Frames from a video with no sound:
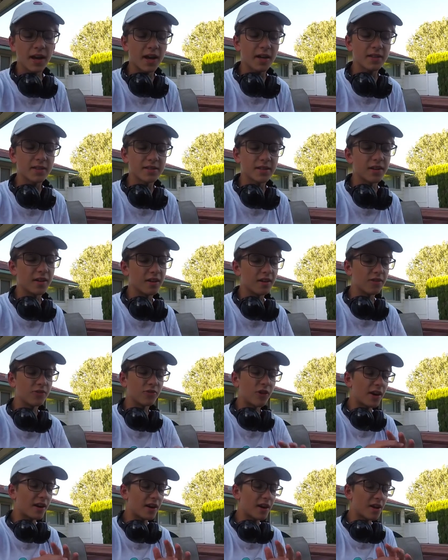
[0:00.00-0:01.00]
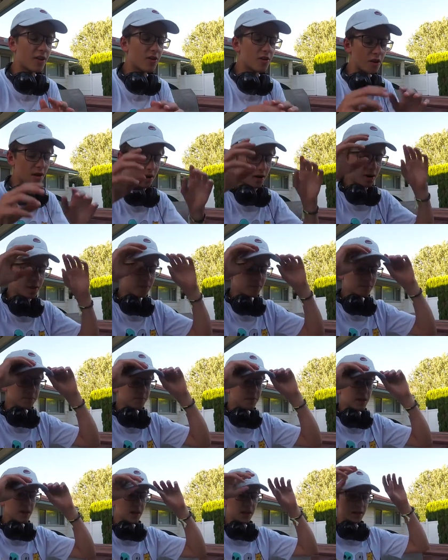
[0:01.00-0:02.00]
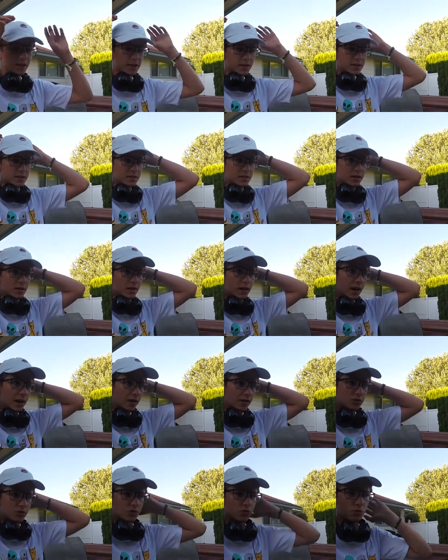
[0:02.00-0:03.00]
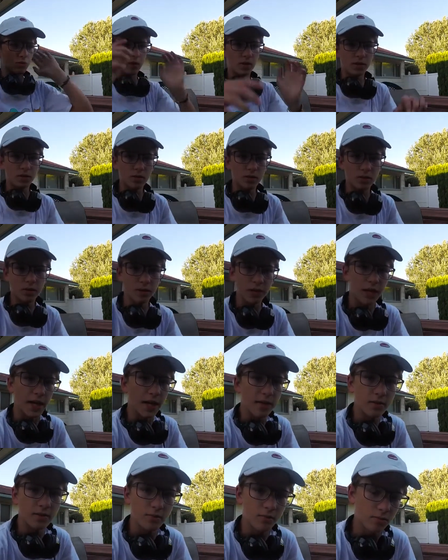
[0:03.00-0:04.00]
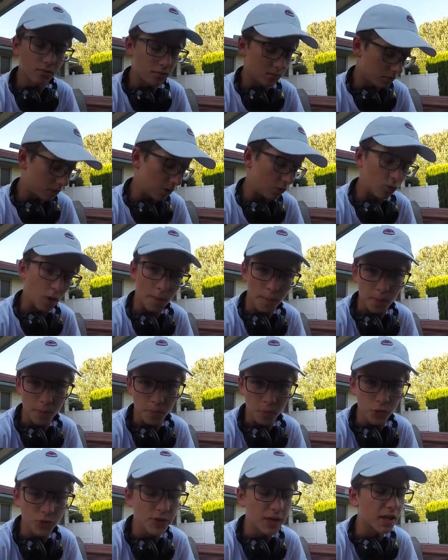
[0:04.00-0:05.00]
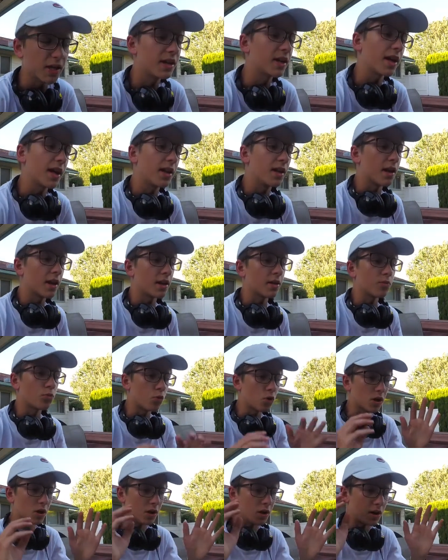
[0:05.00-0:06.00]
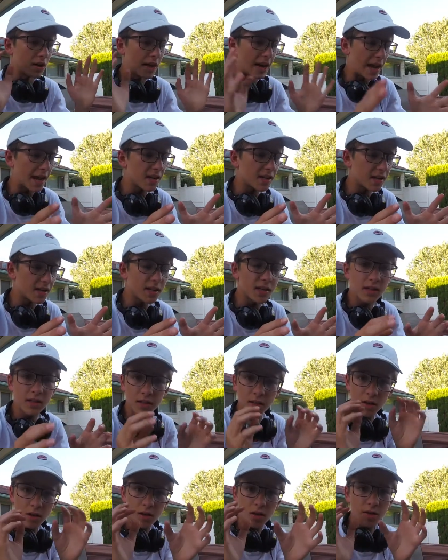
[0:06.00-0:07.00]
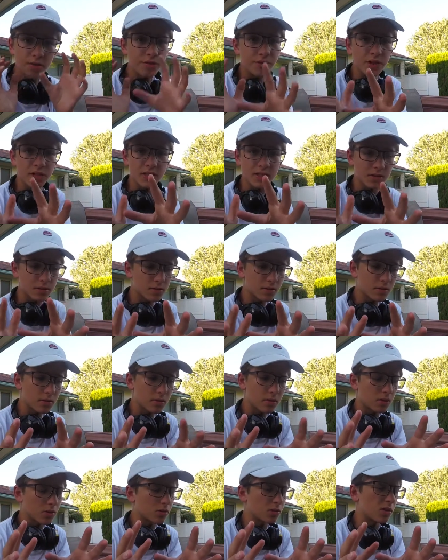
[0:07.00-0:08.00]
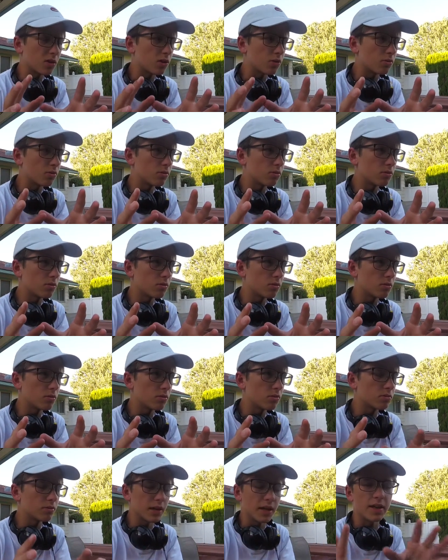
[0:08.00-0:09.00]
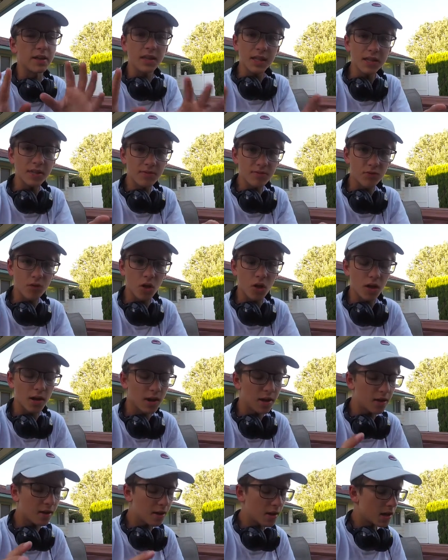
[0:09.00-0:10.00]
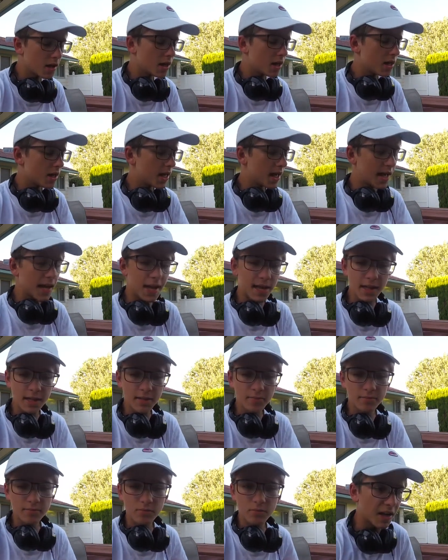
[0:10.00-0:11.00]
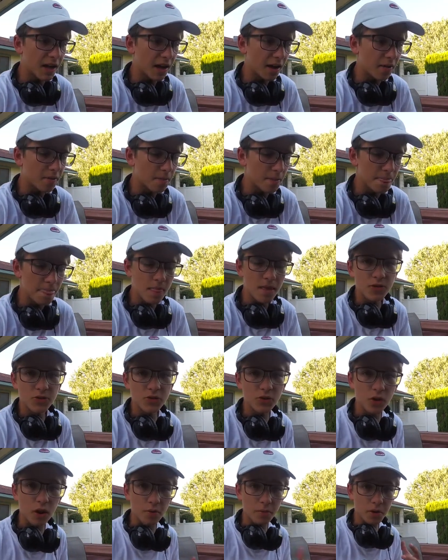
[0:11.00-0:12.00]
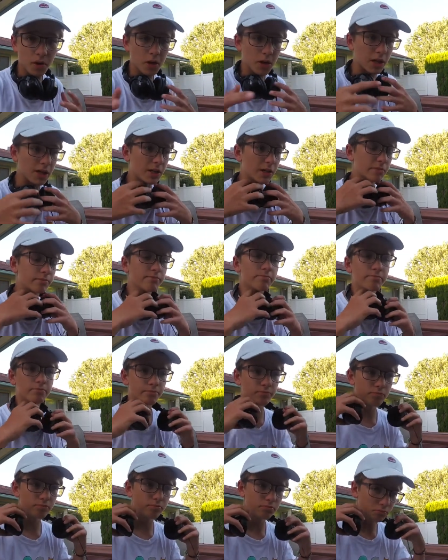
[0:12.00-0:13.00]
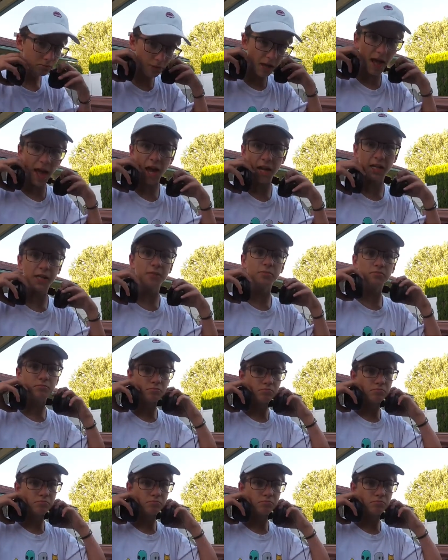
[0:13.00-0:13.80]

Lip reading: guys, right now it is after what that. The rubber boot thing, and I am working on editing this. Or no. Yeah, this vlog, and yeah, so I'm gonna edit.